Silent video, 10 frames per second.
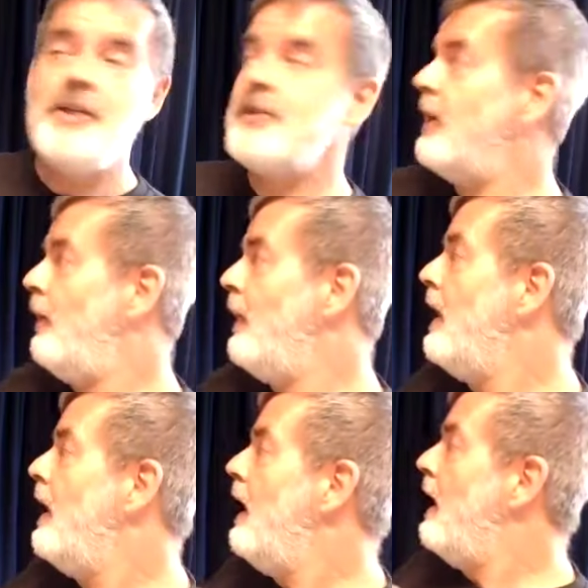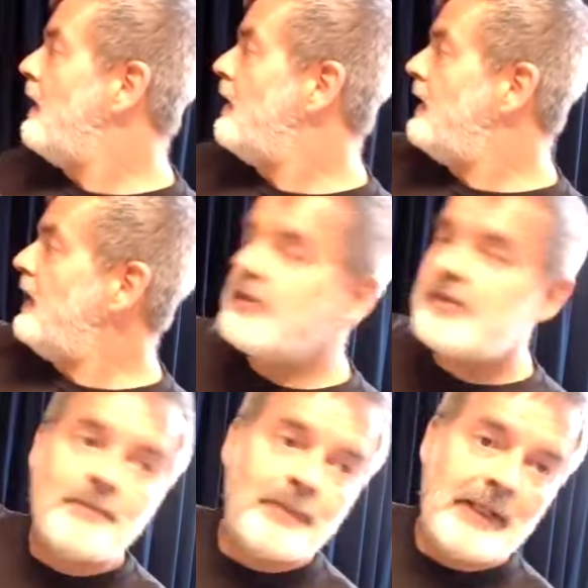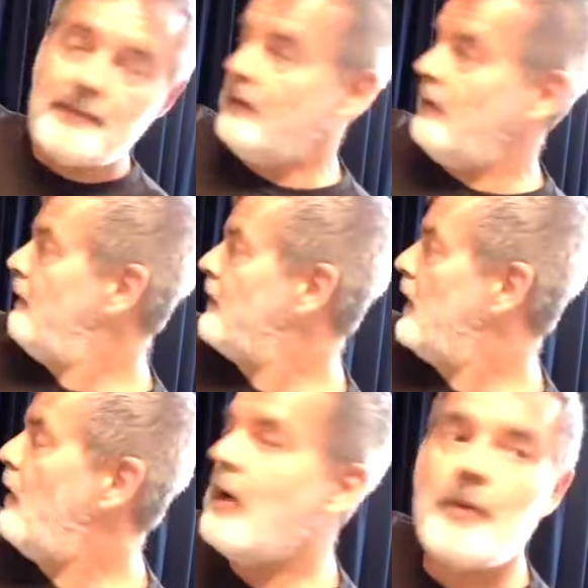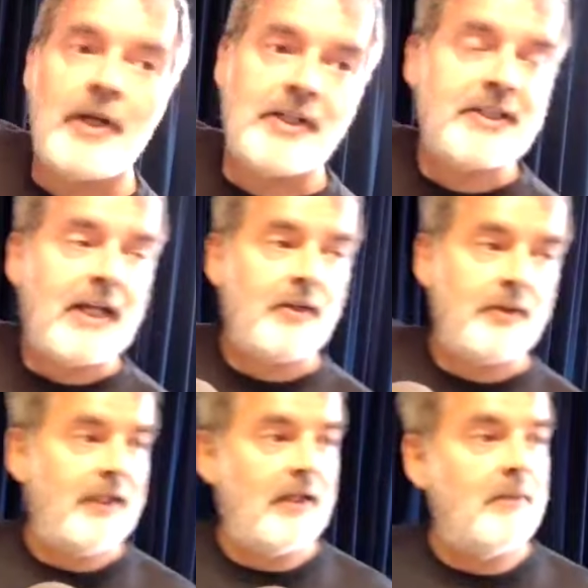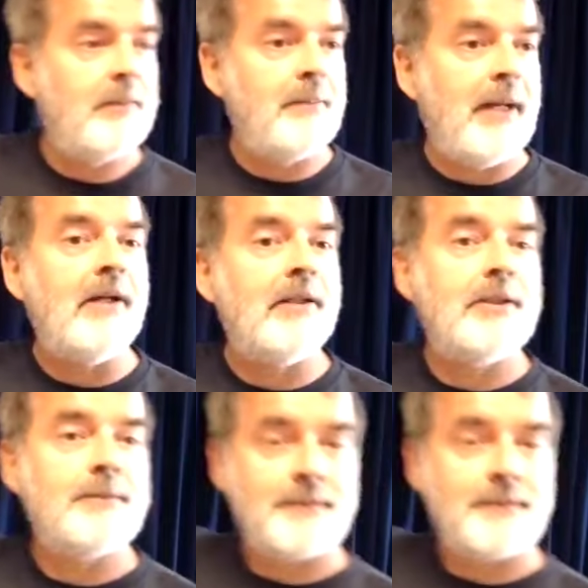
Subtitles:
So these are some people who I wanted to tell you a little bit about,